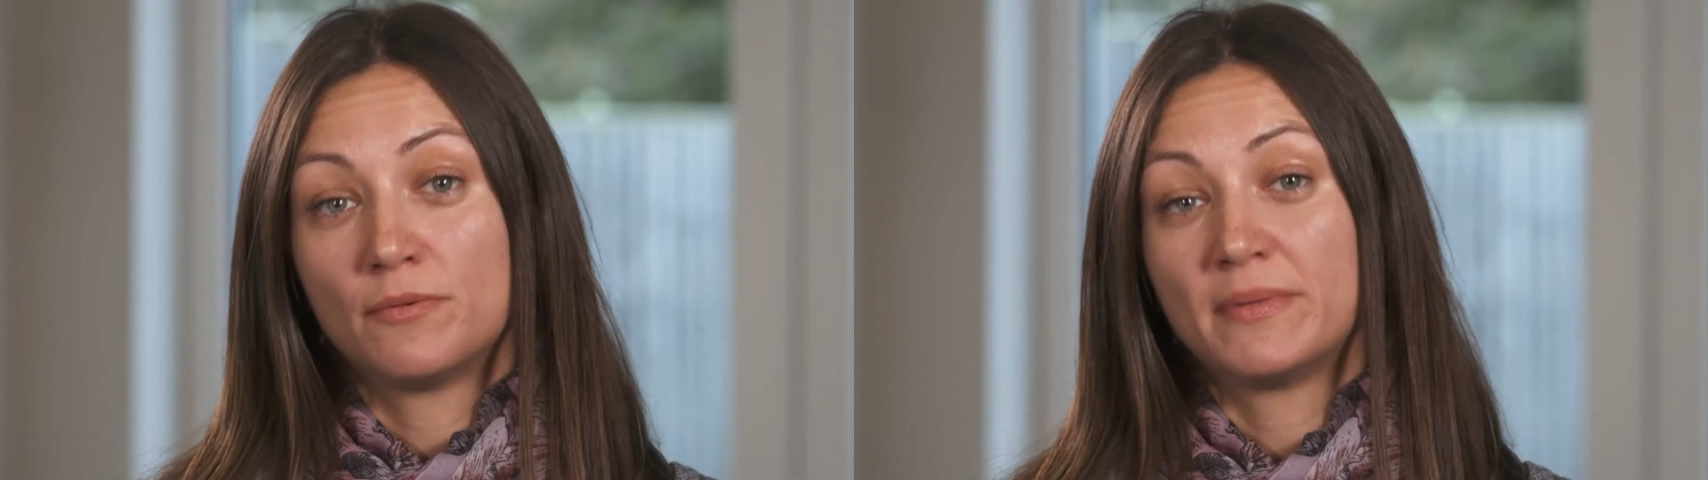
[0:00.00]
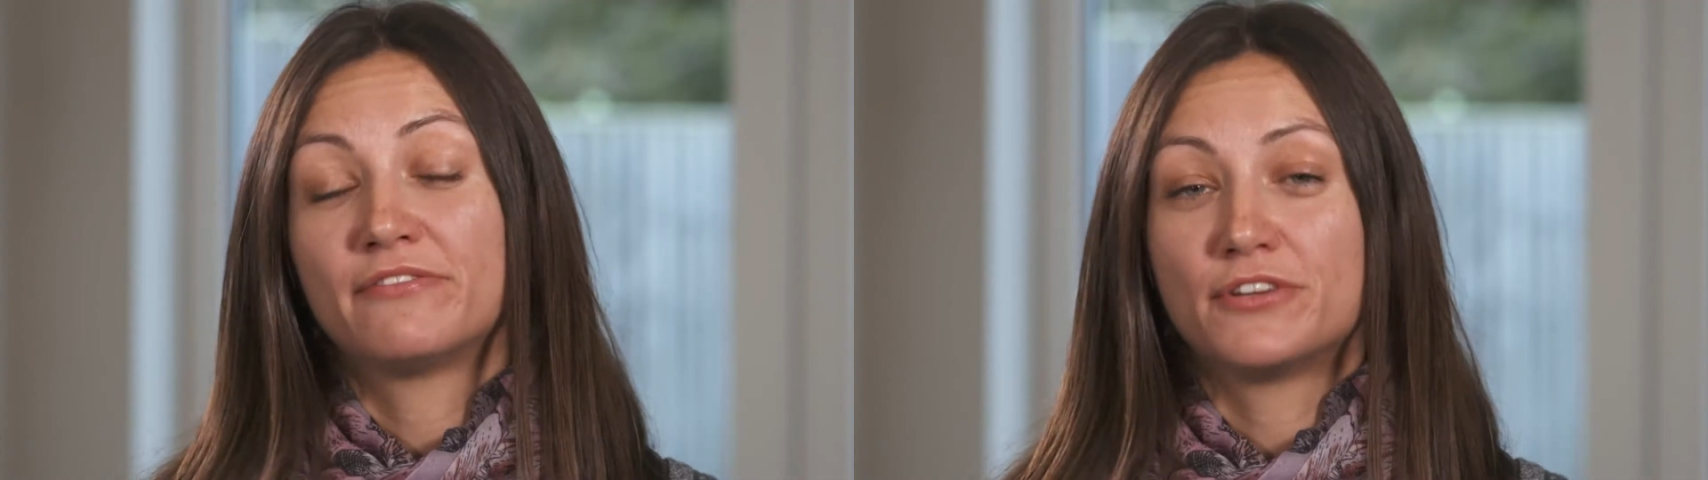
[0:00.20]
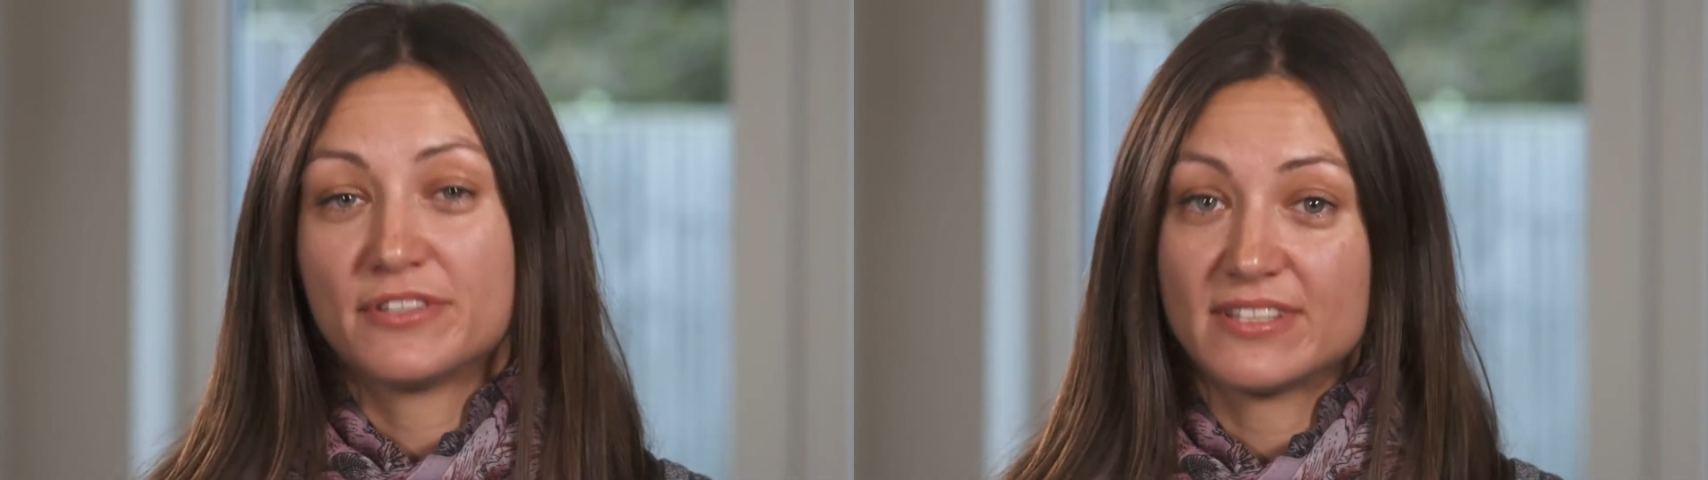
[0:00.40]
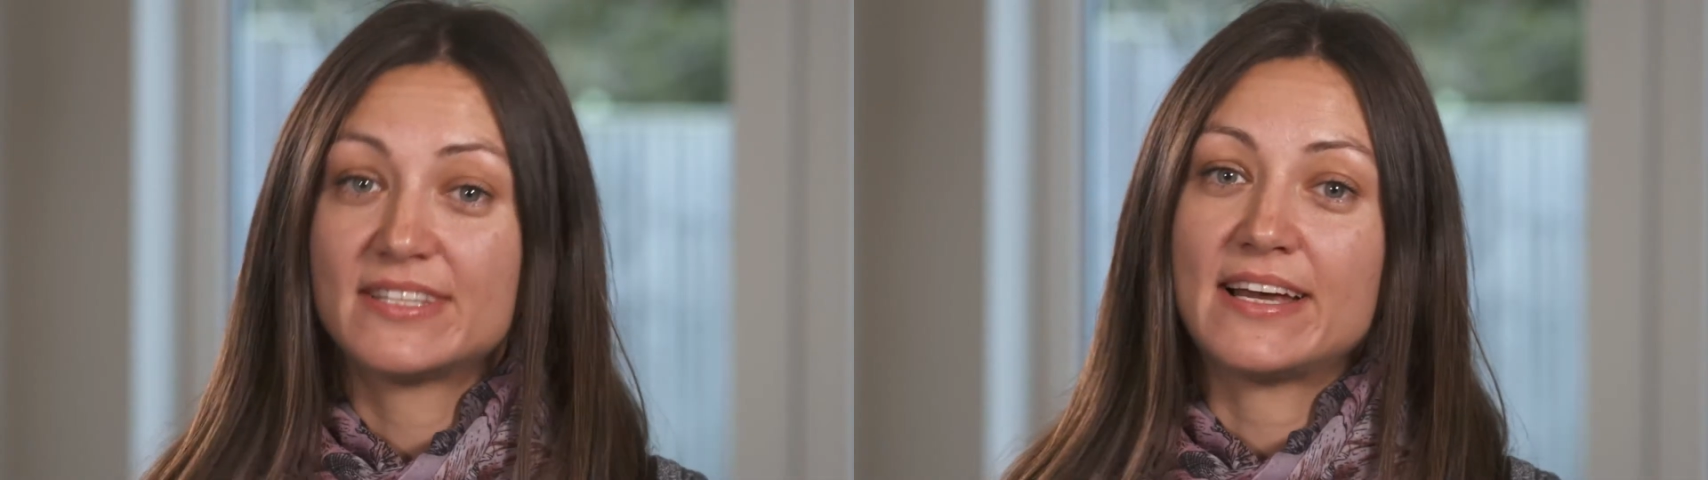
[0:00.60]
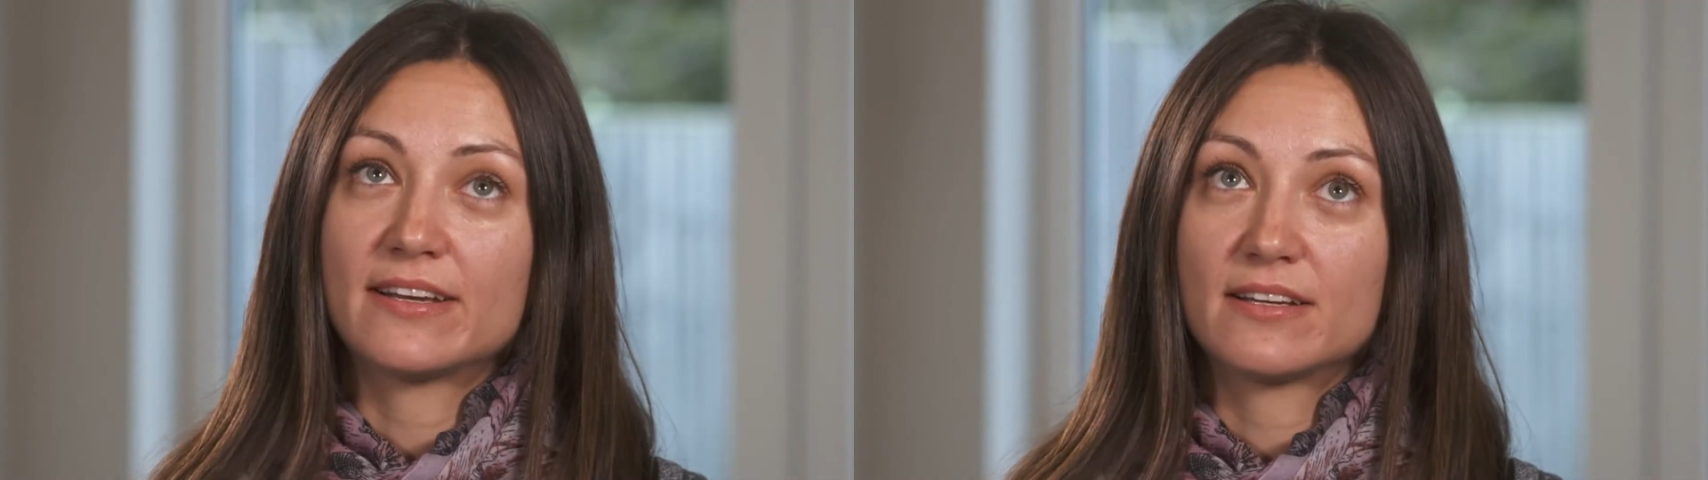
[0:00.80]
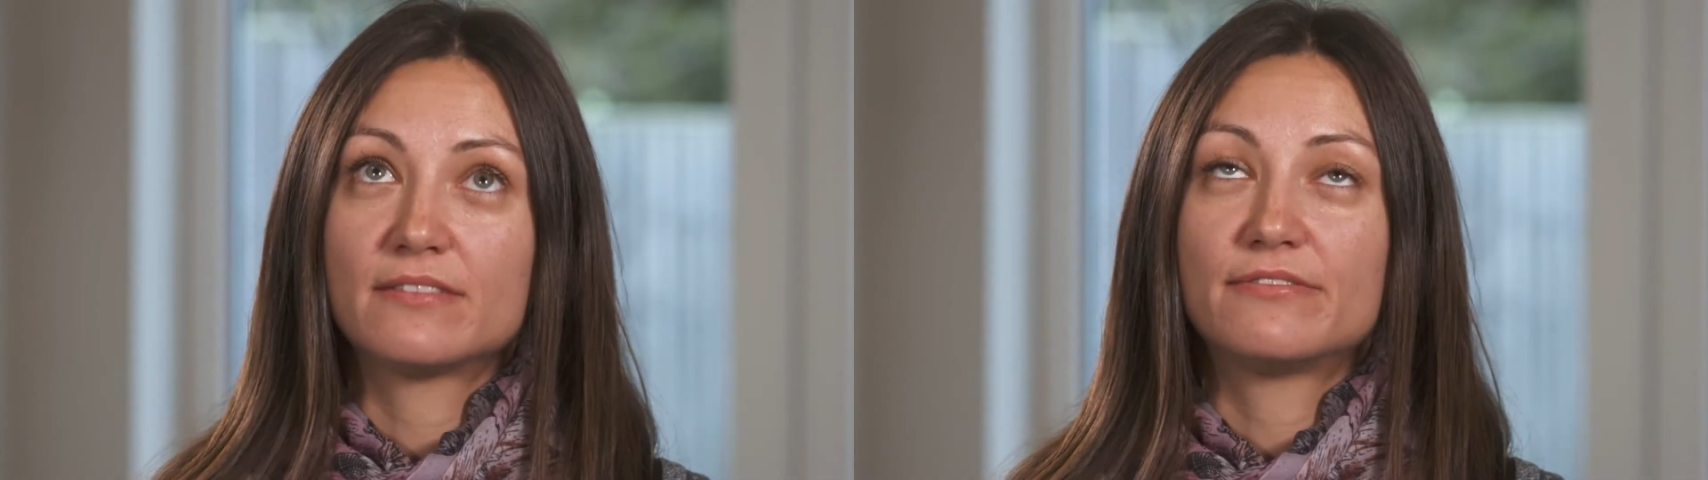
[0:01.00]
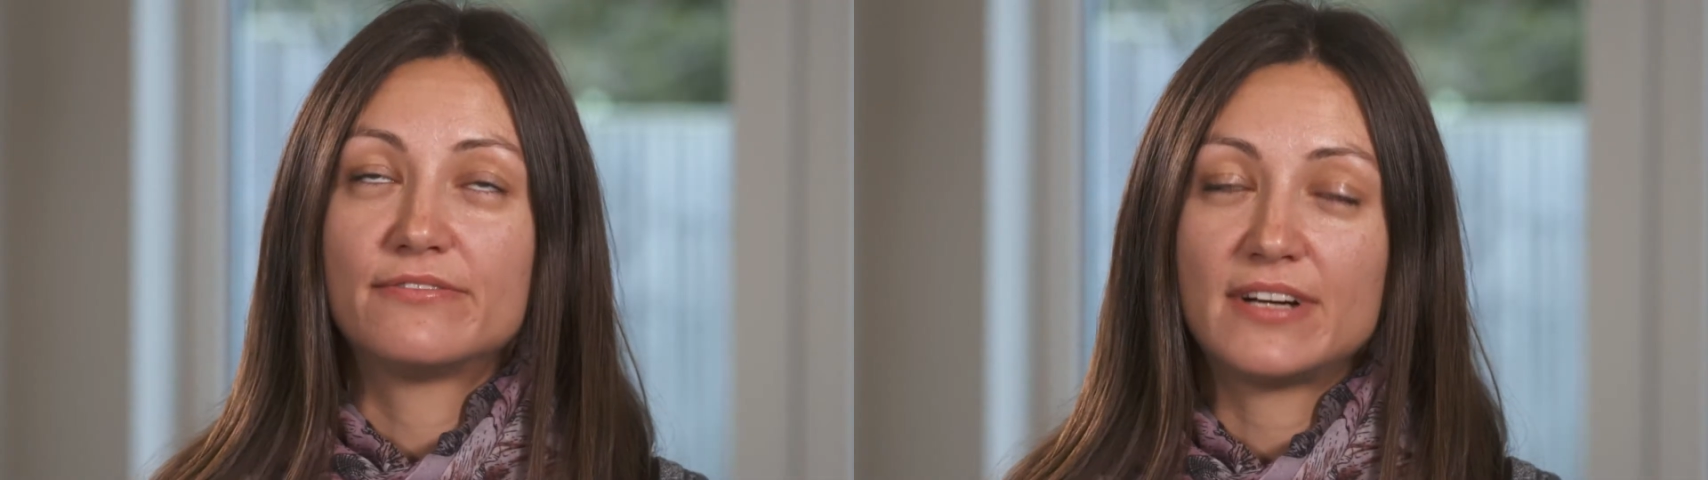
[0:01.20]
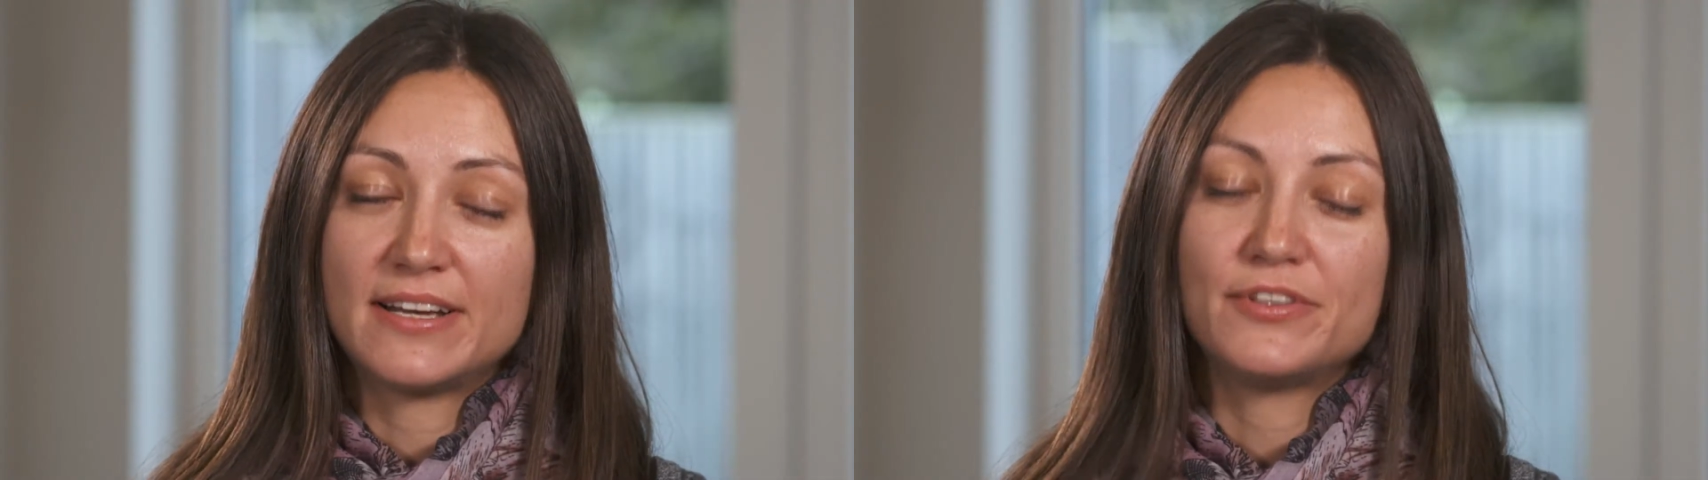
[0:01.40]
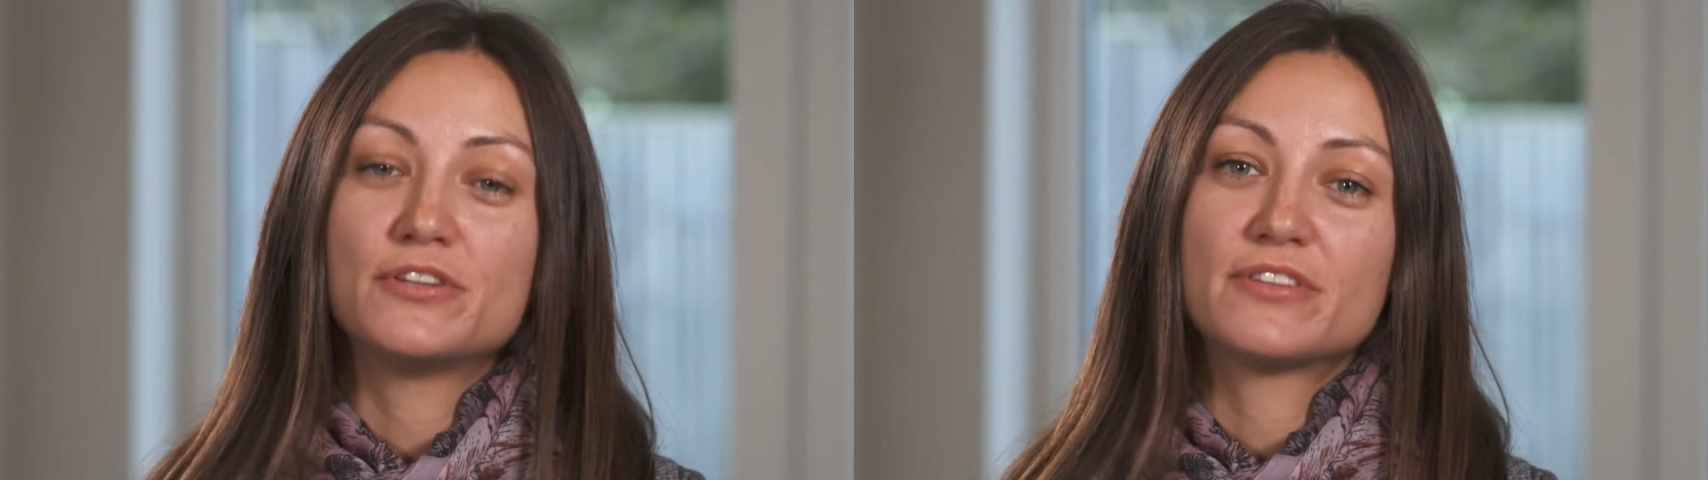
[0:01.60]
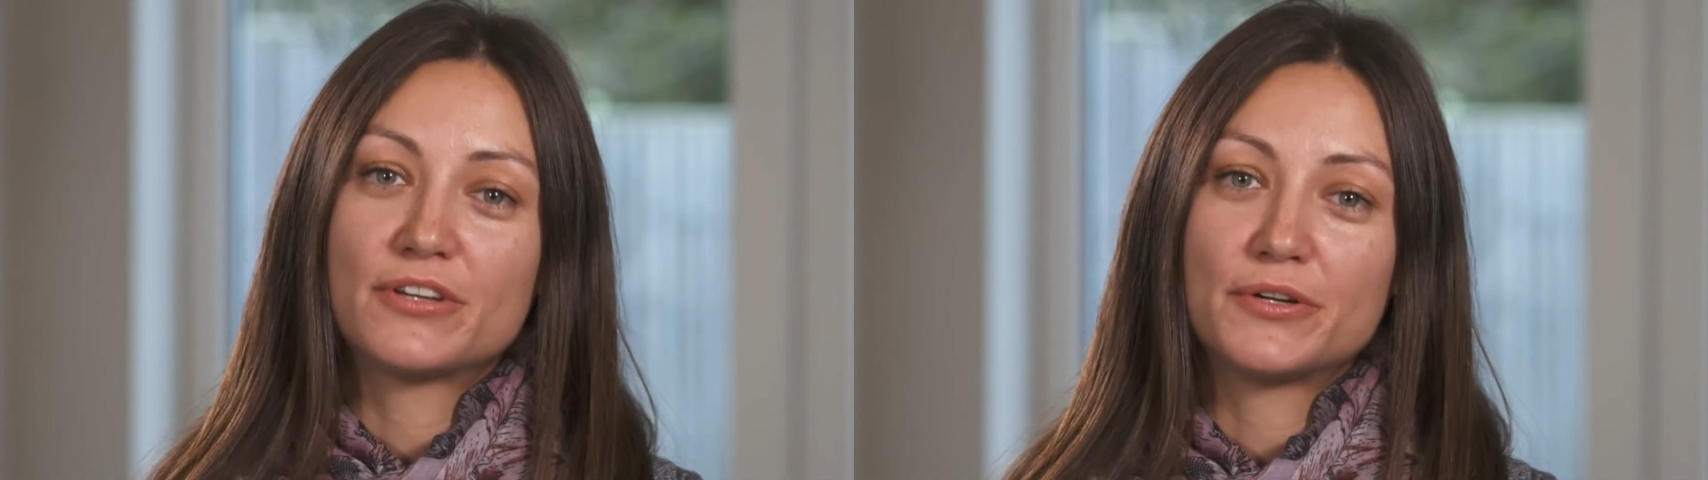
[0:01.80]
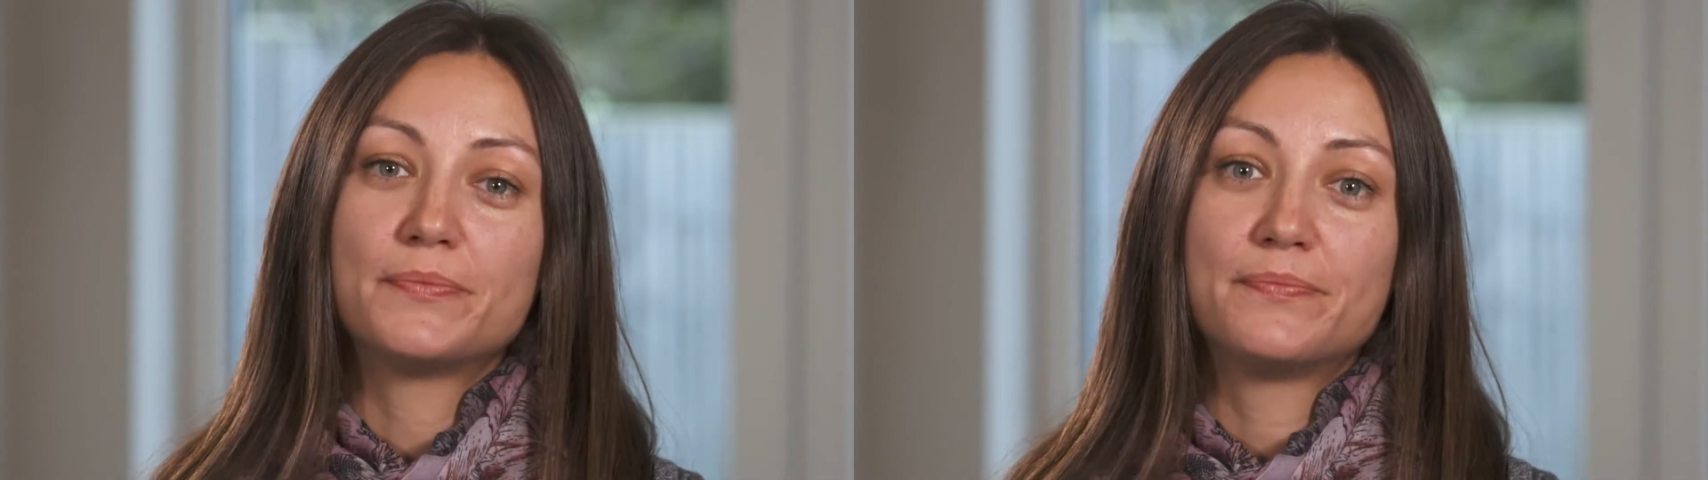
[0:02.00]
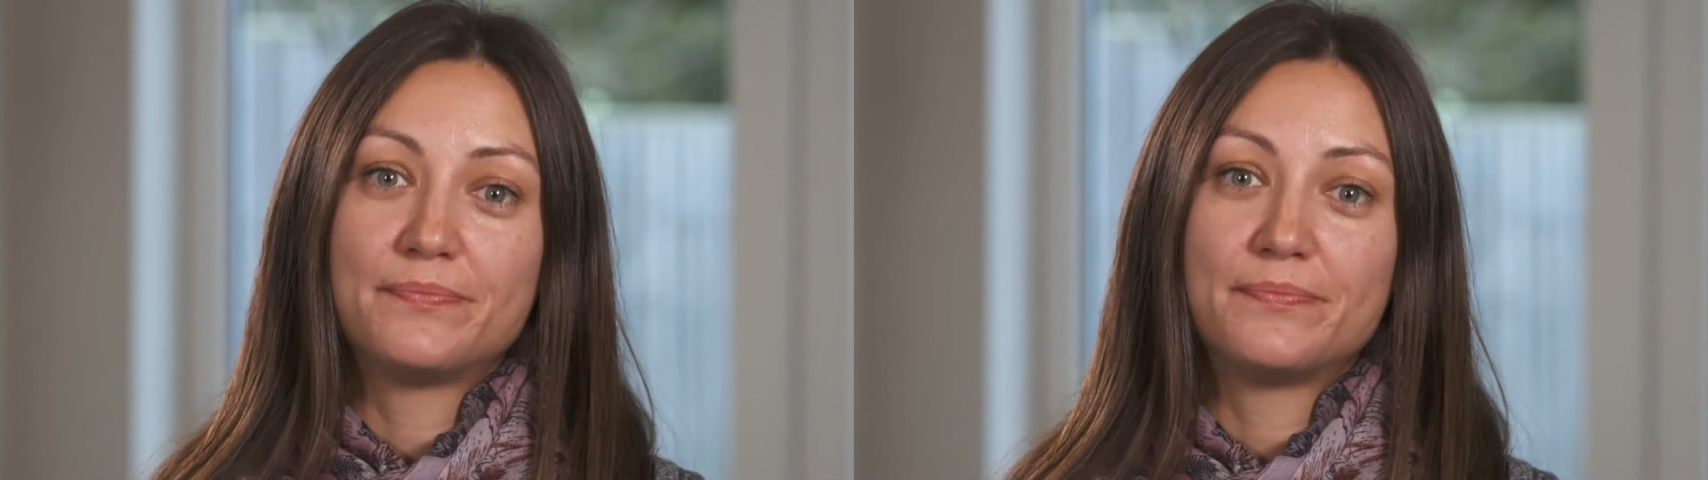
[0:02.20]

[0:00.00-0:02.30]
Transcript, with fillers: got my first attack five years ago.